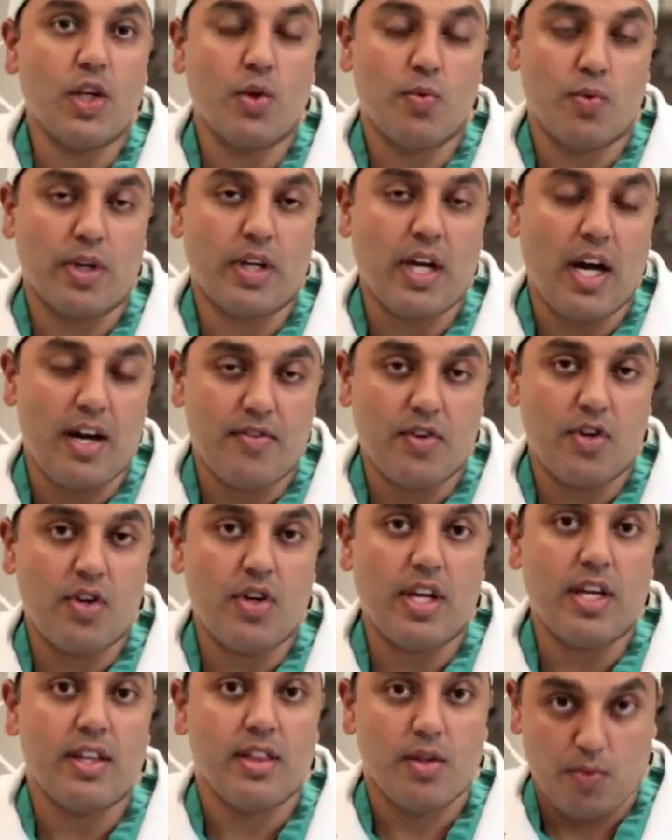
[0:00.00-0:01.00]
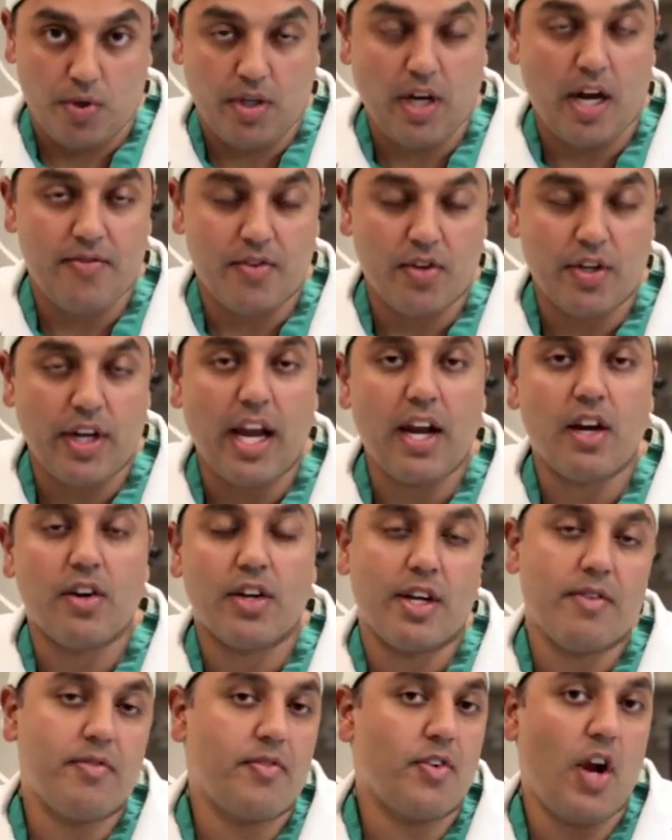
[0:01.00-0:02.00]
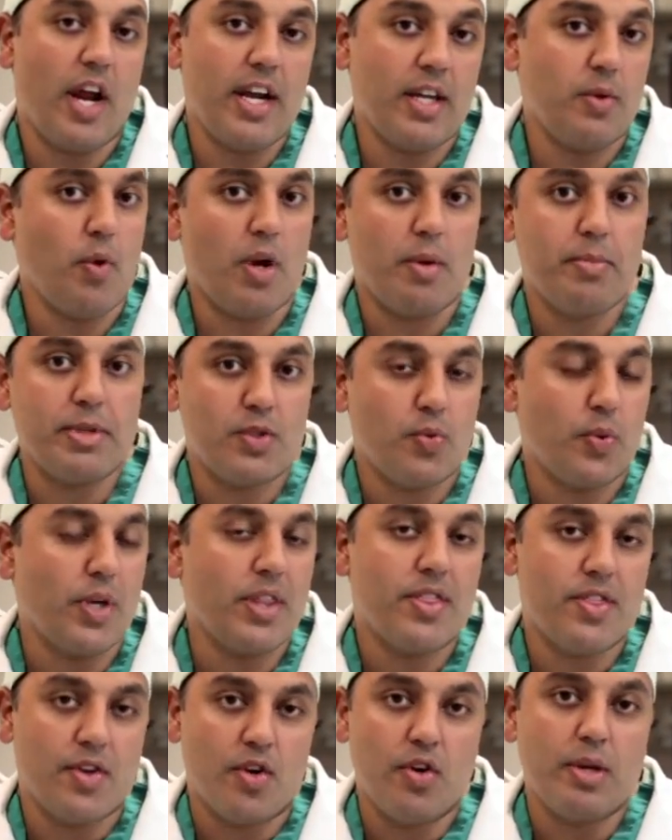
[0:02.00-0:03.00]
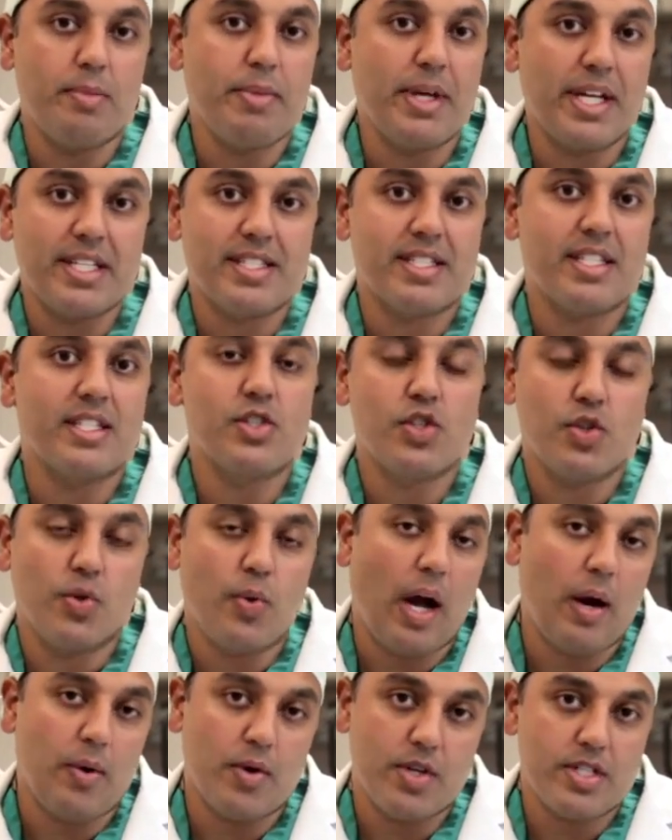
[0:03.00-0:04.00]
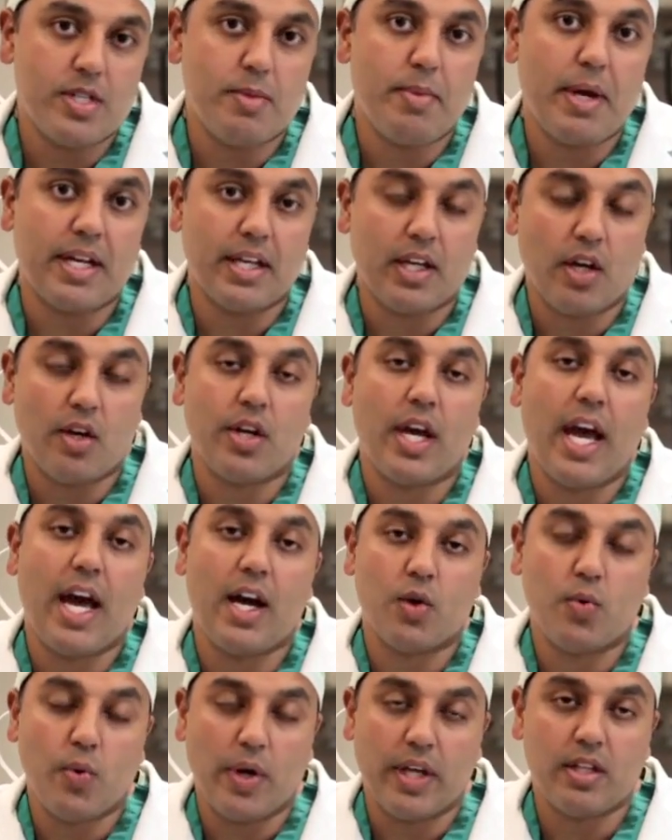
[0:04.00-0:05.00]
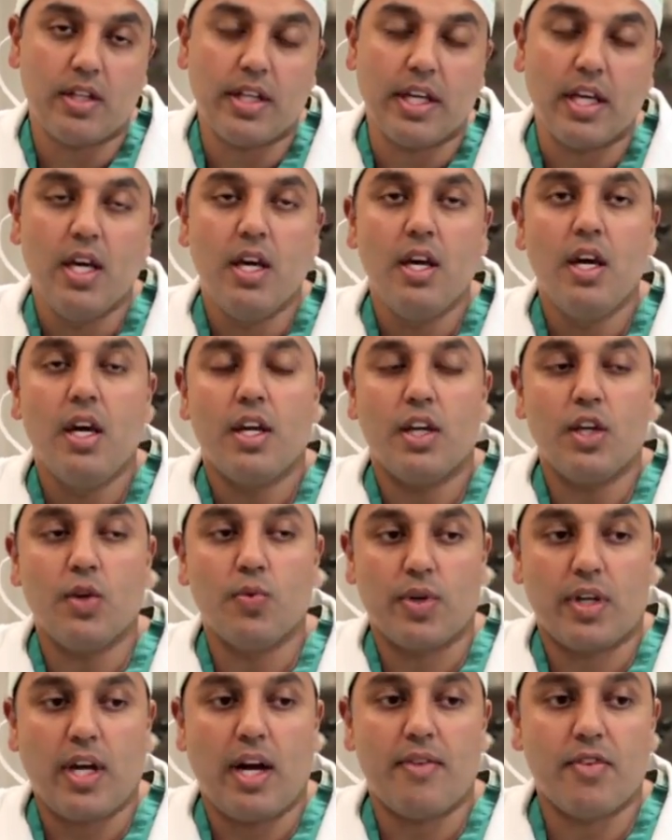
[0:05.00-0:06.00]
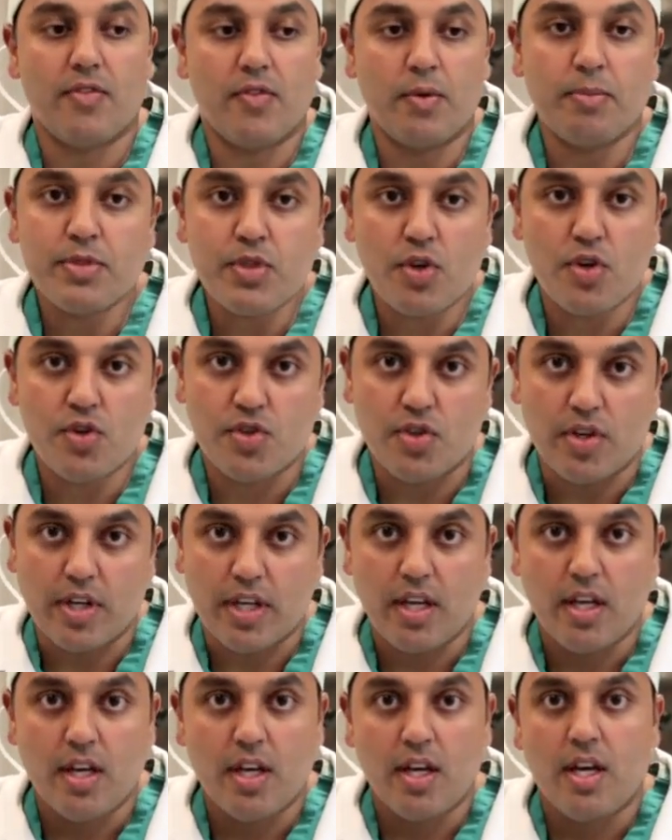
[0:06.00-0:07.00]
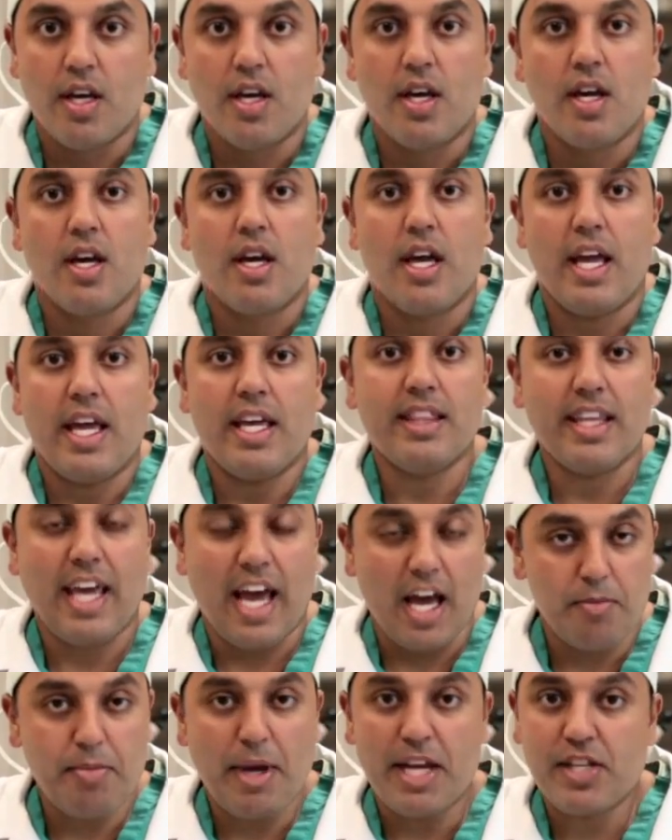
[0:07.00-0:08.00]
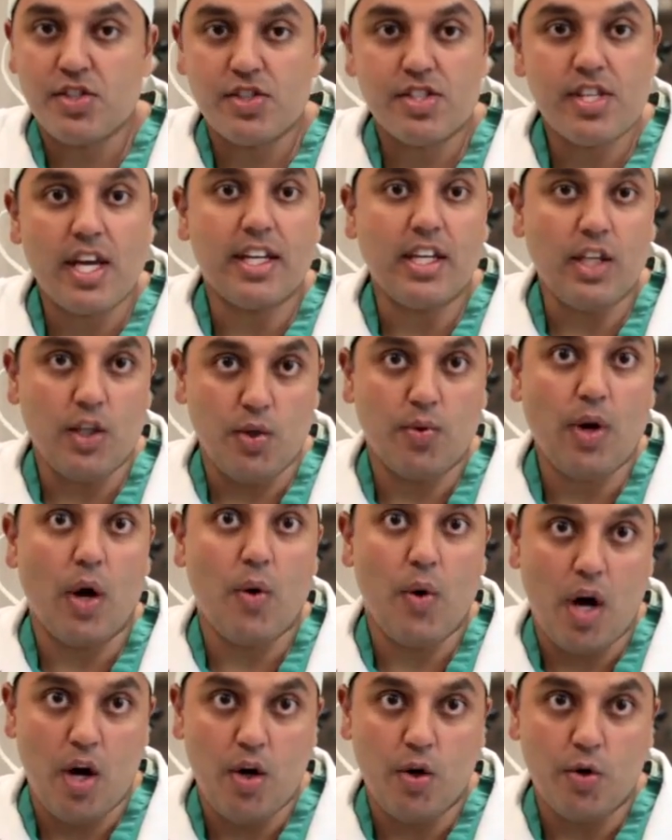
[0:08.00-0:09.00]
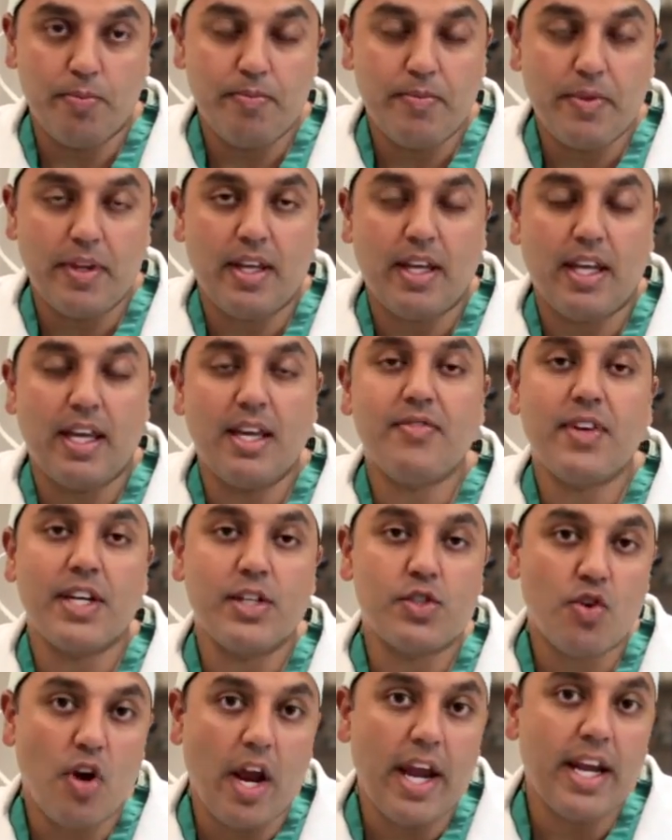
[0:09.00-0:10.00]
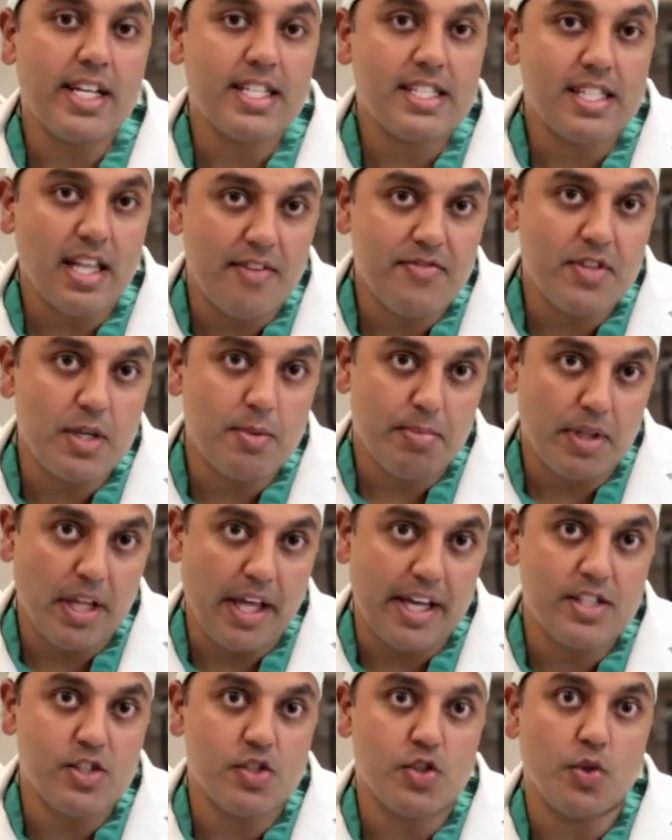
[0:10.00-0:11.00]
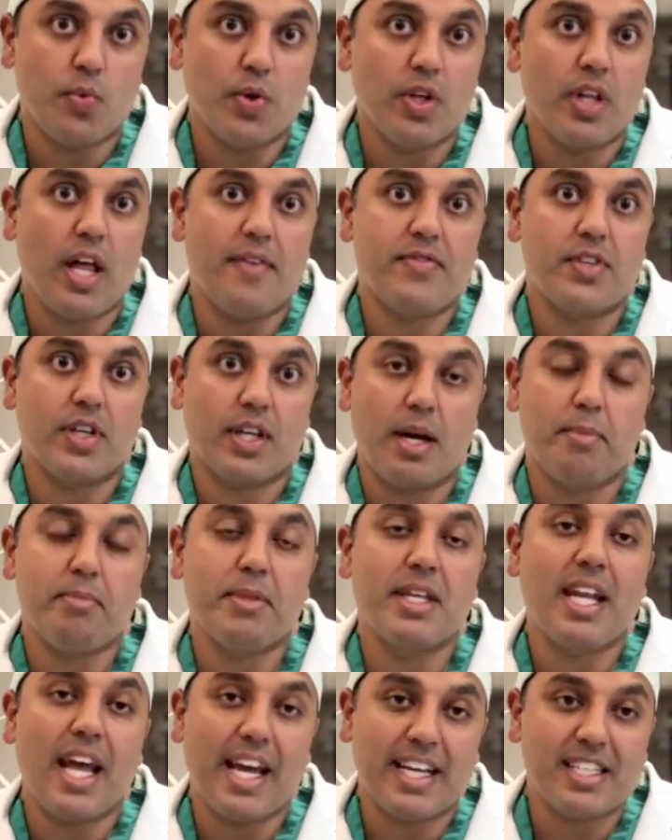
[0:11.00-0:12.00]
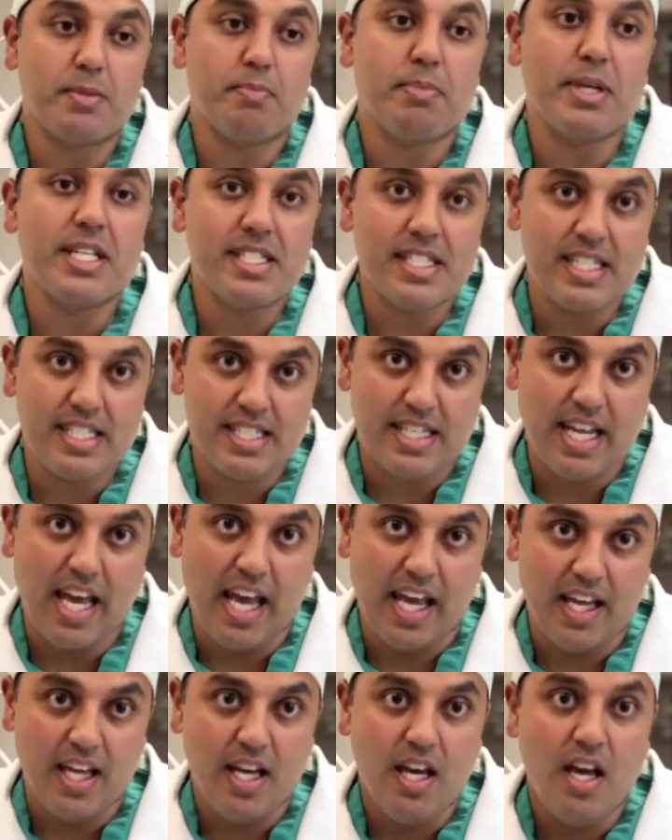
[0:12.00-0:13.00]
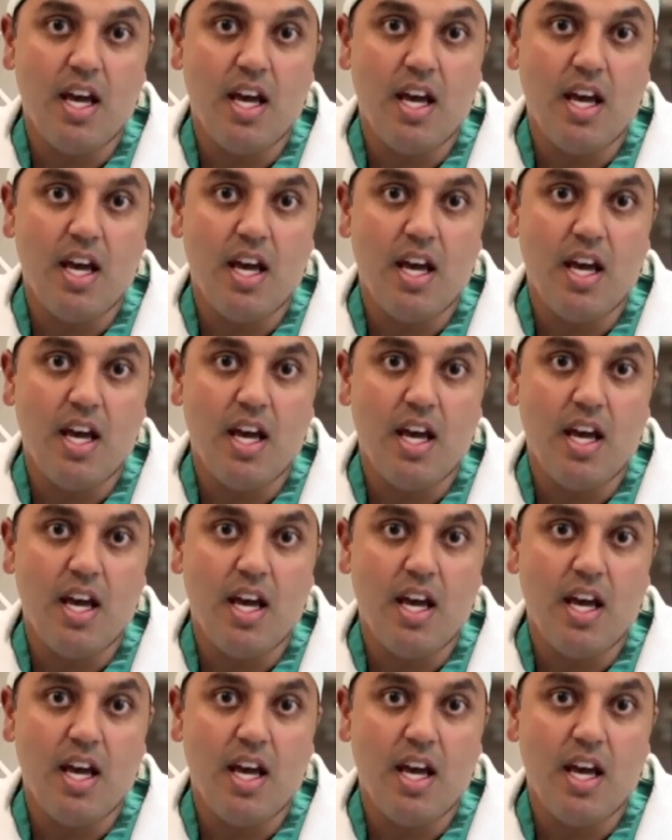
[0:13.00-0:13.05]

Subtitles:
you recover in the recovery area for anywhere between 30 minutes and 2 hours, depending on how quickly you recover from surgery. In the outpatient setting, you go home. If a drain is left in place, you will have to come the next business day